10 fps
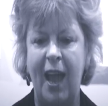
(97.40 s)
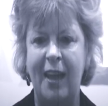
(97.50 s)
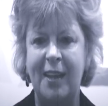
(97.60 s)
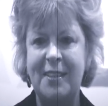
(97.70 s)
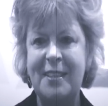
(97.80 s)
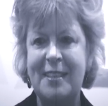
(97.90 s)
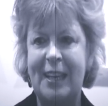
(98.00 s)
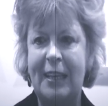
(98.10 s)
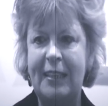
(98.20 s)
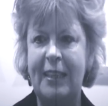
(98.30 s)
And I didn't
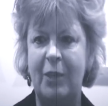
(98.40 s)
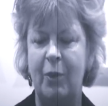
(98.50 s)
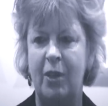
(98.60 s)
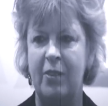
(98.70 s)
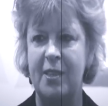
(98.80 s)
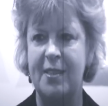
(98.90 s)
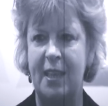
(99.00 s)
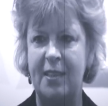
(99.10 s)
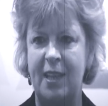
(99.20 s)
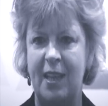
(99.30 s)
tell anyone on the
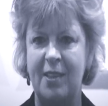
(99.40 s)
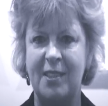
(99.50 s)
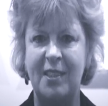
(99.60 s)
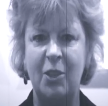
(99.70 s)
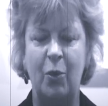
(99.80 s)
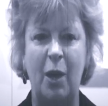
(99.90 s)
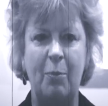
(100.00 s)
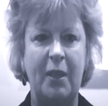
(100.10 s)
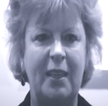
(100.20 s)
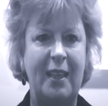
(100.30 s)
Sunday because I didn't
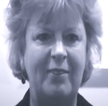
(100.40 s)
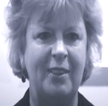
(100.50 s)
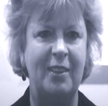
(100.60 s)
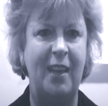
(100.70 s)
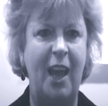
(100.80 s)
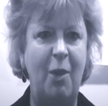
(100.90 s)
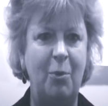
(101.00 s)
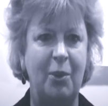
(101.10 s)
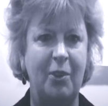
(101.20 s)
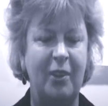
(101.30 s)
quite believe it had
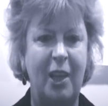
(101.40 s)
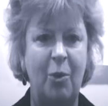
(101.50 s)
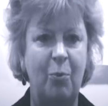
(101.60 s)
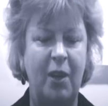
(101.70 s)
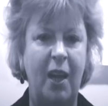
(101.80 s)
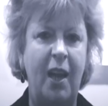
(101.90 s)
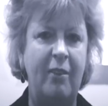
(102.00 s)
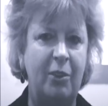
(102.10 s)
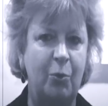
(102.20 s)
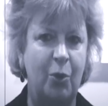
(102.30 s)
happened, but I
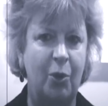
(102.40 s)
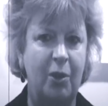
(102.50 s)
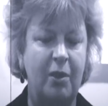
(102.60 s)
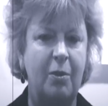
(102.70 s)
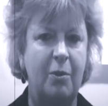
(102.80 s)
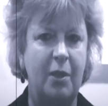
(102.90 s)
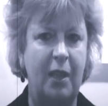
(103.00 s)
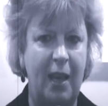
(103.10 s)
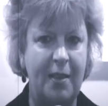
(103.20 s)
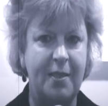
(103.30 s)
haven't worn
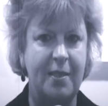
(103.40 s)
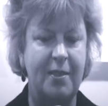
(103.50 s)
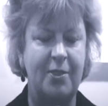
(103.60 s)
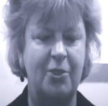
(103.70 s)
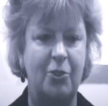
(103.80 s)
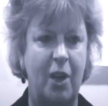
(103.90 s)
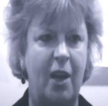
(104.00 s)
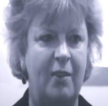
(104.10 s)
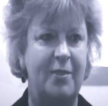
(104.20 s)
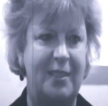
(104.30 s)
glasses to
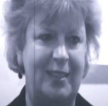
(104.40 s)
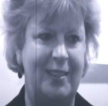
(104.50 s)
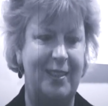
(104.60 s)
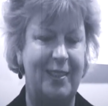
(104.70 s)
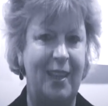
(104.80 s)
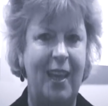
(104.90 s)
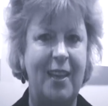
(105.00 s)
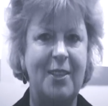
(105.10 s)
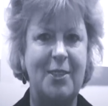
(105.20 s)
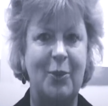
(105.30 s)
drive since.
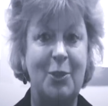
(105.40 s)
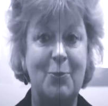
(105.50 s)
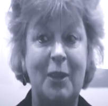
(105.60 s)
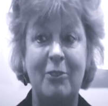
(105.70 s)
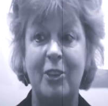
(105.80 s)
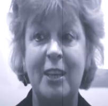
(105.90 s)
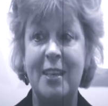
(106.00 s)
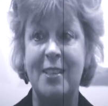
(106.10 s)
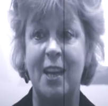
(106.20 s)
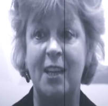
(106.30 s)
So it's been very
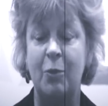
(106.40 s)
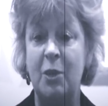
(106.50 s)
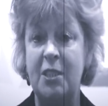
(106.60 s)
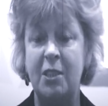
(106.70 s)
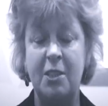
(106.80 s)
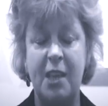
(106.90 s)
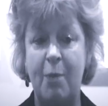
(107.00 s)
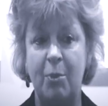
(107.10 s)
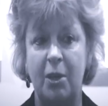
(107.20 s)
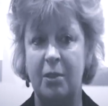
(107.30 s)
exciting. We didn't
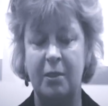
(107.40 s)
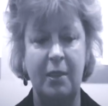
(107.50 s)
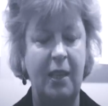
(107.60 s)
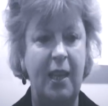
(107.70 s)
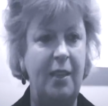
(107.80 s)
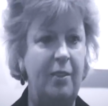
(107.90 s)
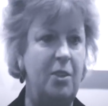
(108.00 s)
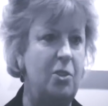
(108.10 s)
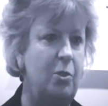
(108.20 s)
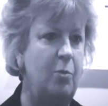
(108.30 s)
tap on
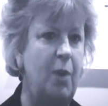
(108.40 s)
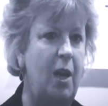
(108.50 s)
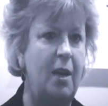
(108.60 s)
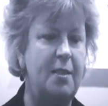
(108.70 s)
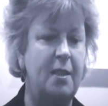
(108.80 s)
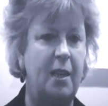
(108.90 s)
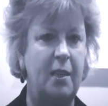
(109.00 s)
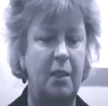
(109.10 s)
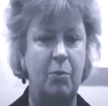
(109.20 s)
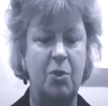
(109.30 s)
anything to do with my
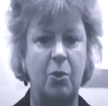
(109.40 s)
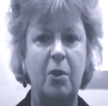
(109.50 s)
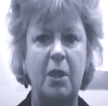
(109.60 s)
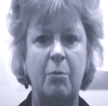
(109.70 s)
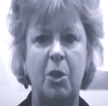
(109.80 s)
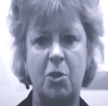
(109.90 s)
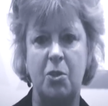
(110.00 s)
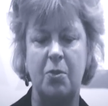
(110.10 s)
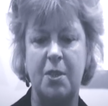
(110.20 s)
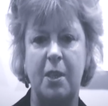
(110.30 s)
eyesight. It was all the
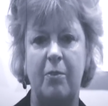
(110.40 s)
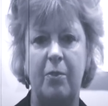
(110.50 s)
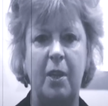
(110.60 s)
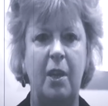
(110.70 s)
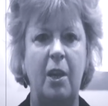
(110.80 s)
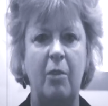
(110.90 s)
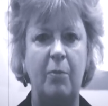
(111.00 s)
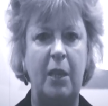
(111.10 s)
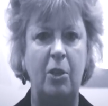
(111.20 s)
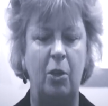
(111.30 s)
emotional stuff of
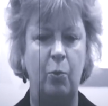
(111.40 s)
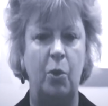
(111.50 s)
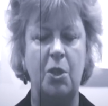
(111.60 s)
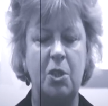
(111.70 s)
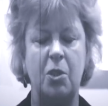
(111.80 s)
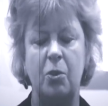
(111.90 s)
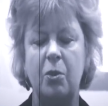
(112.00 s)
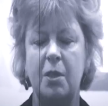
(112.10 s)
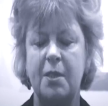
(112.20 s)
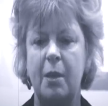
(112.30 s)
me not wanting to
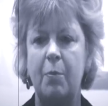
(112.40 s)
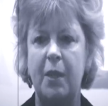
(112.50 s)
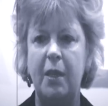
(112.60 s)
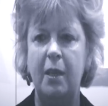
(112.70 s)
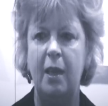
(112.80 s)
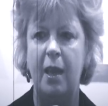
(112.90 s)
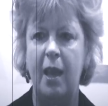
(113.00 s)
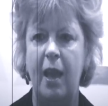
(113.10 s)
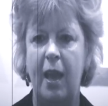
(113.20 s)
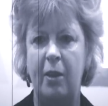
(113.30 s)
look at something
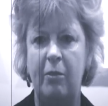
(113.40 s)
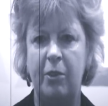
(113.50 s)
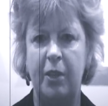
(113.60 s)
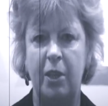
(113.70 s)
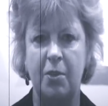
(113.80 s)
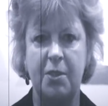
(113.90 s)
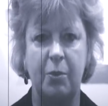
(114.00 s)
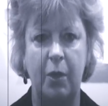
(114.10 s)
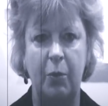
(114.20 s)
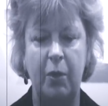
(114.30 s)
and everything else
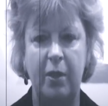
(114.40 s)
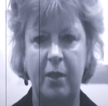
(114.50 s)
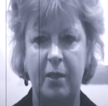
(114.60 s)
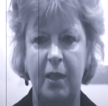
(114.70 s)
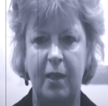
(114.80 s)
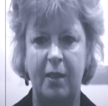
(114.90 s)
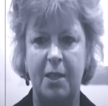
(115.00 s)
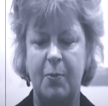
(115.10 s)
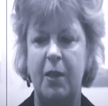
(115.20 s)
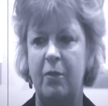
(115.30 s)
that went with it, and
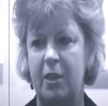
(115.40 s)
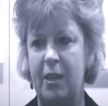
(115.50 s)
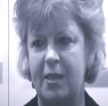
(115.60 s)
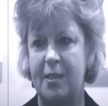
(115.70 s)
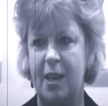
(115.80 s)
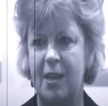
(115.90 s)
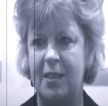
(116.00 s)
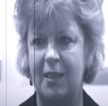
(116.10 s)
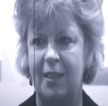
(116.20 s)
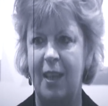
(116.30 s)
it's been very
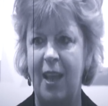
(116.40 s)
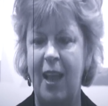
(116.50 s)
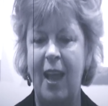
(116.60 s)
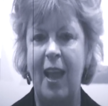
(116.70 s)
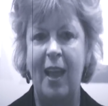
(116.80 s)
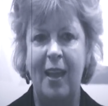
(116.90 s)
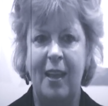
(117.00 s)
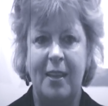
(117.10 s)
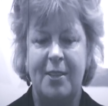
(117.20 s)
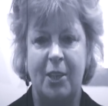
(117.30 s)
exciting.
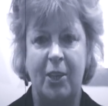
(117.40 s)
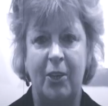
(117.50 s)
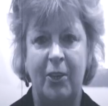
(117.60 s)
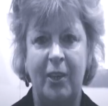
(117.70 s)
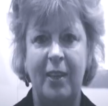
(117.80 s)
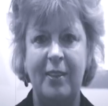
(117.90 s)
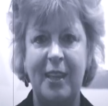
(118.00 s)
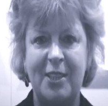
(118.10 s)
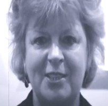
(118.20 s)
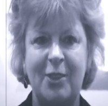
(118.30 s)
So
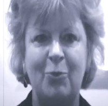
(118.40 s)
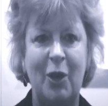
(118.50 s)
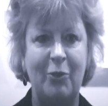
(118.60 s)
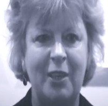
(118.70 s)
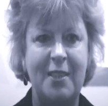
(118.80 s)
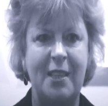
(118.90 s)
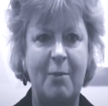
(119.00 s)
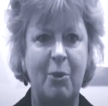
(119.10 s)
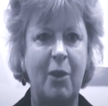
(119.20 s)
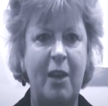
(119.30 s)
that's one reason
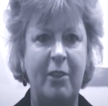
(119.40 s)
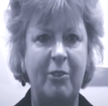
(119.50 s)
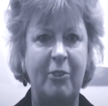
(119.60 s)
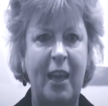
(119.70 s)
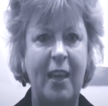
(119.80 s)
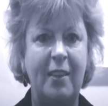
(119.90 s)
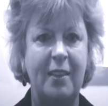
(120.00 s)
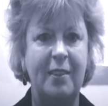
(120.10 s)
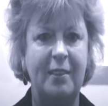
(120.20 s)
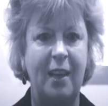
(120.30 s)
I'm a raving fan,
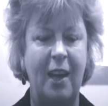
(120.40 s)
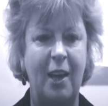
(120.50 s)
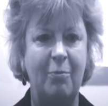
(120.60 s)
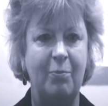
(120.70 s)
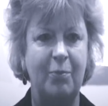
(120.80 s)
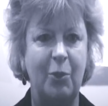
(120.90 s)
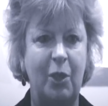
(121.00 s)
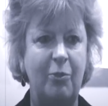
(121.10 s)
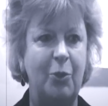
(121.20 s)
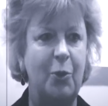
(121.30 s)
and I'm
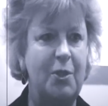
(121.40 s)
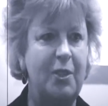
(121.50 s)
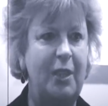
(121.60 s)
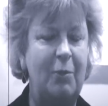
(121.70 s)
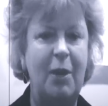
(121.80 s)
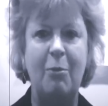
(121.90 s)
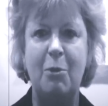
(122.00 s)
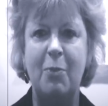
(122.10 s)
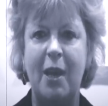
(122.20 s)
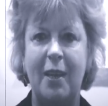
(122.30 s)
looking forward to him
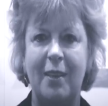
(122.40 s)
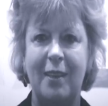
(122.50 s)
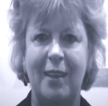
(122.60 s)
coming back